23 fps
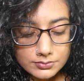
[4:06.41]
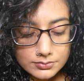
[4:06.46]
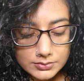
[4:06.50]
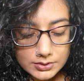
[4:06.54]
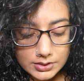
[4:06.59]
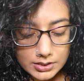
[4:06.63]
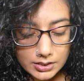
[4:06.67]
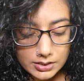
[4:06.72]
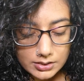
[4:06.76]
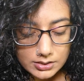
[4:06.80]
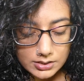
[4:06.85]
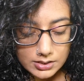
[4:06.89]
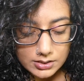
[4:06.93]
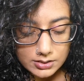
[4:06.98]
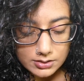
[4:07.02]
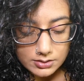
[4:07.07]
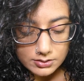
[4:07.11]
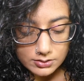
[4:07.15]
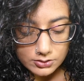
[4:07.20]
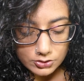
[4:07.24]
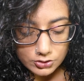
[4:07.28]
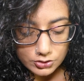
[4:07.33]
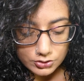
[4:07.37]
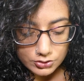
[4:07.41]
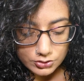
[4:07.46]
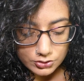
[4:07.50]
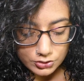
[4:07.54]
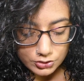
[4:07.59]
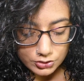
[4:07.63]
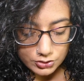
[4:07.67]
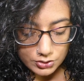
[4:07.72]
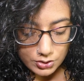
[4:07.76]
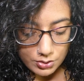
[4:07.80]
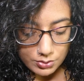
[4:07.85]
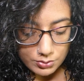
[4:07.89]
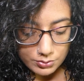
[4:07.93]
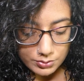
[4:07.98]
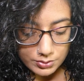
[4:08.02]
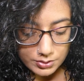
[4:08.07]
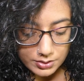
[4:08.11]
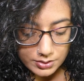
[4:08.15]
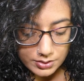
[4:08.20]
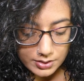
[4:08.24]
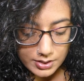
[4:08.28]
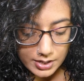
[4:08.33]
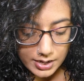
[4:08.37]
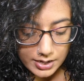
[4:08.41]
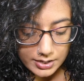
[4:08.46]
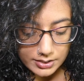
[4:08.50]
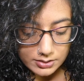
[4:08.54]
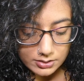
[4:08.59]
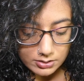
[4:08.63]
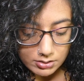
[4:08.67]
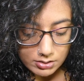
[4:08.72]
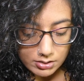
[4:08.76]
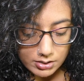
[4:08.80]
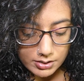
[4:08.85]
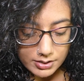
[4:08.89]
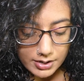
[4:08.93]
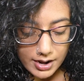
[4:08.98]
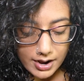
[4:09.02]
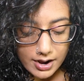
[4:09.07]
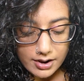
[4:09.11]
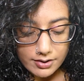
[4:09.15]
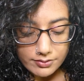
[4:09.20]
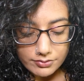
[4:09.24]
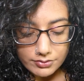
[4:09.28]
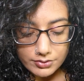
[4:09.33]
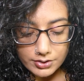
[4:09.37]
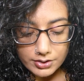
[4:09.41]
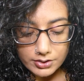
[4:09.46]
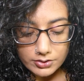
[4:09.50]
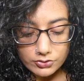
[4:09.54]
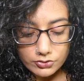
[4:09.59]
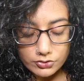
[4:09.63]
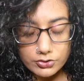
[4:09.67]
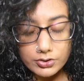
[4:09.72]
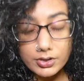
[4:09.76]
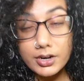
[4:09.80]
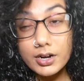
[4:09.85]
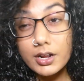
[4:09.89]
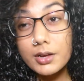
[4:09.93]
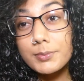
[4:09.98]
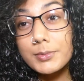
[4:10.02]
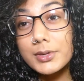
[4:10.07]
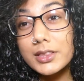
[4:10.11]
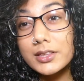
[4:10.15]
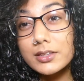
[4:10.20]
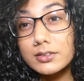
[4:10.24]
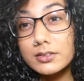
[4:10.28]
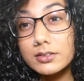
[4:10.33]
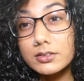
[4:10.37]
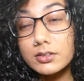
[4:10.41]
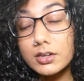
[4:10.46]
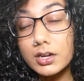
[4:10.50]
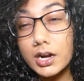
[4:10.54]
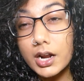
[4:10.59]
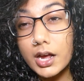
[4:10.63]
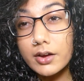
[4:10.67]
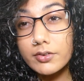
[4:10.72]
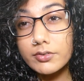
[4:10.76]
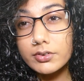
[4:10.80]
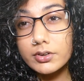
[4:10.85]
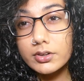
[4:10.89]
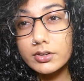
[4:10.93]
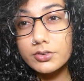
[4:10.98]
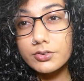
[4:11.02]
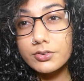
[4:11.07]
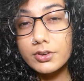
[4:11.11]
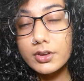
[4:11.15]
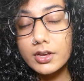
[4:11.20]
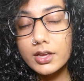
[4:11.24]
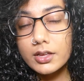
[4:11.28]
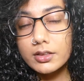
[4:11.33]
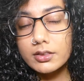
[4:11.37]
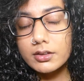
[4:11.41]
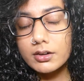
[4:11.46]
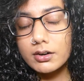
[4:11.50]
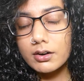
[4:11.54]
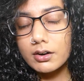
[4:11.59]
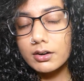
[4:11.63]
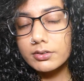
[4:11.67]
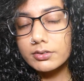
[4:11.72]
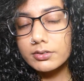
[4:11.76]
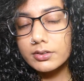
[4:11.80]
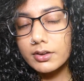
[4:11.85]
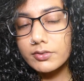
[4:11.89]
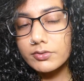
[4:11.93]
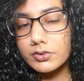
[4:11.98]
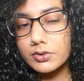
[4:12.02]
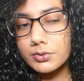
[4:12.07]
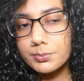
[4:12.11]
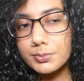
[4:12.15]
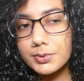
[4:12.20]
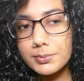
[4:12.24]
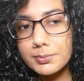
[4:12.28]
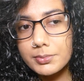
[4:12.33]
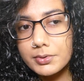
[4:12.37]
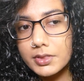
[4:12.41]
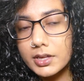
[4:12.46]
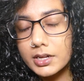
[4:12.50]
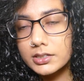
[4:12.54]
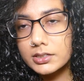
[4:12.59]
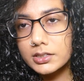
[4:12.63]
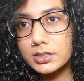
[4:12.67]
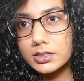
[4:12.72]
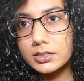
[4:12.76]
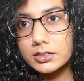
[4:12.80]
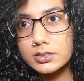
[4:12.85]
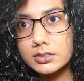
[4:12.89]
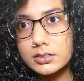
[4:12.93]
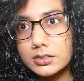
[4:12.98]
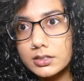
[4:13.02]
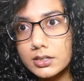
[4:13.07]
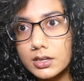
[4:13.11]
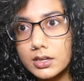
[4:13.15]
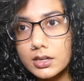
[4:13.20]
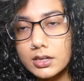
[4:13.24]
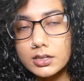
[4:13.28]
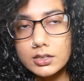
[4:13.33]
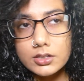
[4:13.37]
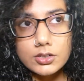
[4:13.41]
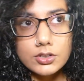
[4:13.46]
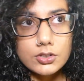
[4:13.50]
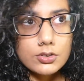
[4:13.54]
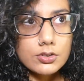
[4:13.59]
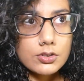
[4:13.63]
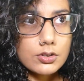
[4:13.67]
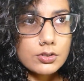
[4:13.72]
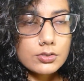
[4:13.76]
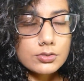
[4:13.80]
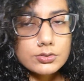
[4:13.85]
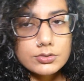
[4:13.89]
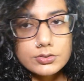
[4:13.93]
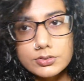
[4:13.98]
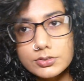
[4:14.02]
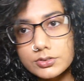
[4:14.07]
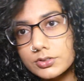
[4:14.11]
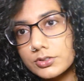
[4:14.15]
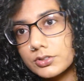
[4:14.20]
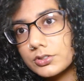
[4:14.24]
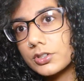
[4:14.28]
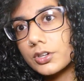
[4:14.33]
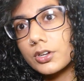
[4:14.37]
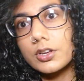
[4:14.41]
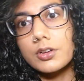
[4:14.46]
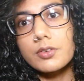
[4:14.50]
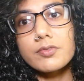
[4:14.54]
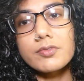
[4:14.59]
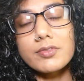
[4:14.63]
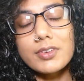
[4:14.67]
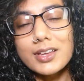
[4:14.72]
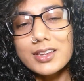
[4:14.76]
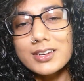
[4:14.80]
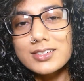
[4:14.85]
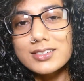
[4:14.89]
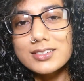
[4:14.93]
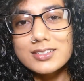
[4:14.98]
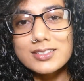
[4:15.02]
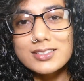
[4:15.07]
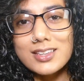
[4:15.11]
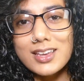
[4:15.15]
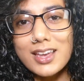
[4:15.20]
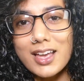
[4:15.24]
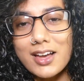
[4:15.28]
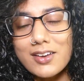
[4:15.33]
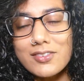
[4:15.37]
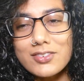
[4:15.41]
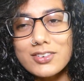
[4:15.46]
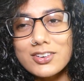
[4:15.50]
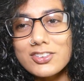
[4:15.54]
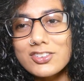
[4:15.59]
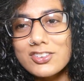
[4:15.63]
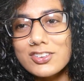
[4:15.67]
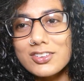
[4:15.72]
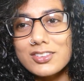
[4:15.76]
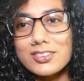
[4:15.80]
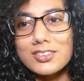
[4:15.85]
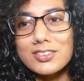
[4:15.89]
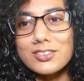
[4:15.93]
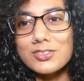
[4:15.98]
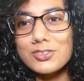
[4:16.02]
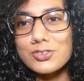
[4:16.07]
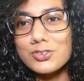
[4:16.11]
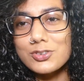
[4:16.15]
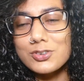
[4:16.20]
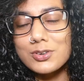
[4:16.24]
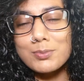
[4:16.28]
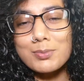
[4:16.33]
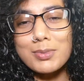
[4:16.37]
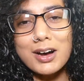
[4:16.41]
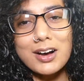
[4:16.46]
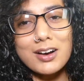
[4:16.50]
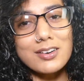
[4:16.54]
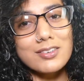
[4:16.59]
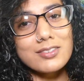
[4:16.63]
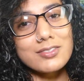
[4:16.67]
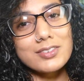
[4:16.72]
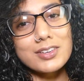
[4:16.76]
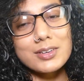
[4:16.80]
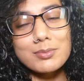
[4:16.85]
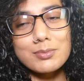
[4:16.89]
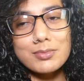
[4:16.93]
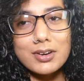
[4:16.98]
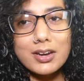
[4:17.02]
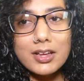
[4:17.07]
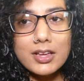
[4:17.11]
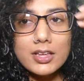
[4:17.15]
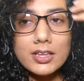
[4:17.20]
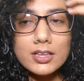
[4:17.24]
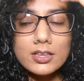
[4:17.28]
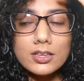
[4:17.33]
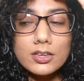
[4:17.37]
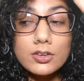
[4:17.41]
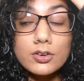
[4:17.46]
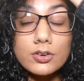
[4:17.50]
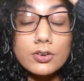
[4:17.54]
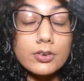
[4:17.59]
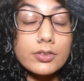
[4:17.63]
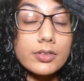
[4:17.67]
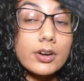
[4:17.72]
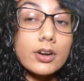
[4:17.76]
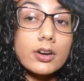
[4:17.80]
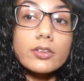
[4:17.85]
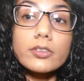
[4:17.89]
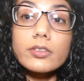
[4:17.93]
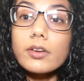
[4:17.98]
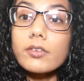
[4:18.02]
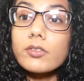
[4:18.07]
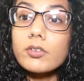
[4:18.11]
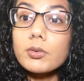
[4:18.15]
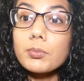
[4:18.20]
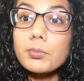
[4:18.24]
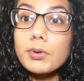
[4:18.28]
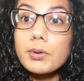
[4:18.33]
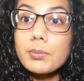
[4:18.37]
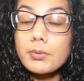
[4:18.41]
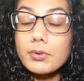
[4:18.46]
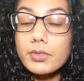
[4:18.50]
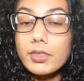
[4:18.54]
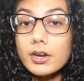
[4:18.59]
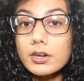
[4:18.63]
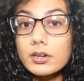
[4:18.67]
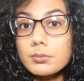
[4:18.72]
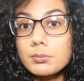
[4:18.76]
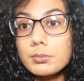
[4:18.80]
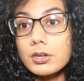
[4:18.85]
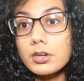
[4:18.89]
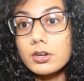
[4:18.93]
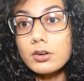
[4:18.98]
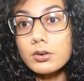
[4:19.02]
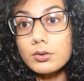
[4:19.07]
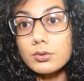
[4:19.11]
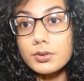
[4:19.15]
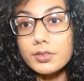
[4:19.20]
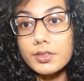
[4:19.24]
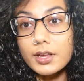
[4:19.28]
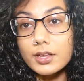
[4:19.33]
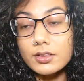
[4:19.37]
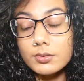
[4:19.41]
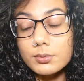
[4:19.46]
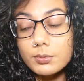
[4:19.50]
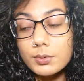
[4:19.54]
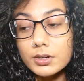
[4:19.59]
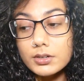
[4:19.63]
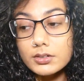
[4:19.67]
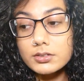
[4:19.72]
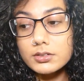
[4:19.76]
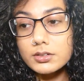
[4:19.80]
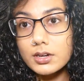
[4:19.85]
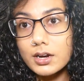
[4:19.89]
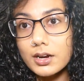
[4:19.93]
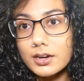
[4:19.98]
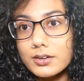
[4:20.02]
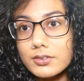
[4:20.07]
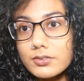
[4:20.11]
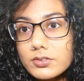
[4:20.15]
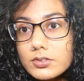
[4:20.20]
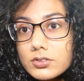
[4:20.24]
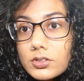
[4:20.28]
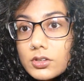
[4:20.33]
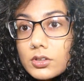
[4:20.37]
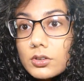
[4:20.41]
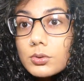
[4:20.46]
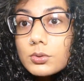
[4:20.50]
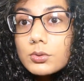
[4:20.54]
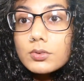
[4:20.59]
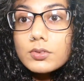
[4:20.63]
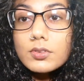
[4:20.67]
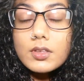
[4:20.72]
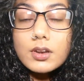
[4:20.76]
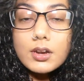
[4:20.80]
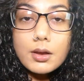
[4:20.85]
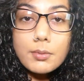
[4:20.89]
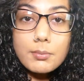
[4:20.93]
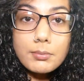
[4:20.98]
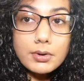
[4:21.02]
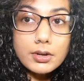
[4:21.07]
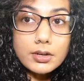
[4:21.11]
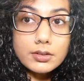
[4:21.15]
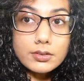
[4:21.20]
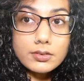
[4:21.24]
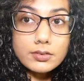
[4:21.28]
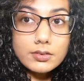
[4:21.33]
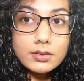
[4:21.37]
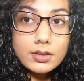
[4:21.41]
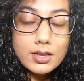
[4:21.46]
it is shown that on average, and I mean this is on average, there are several people that can, circumvent the averages and shoot above, and there are several people that are below, and that's what kind of skews the numbers.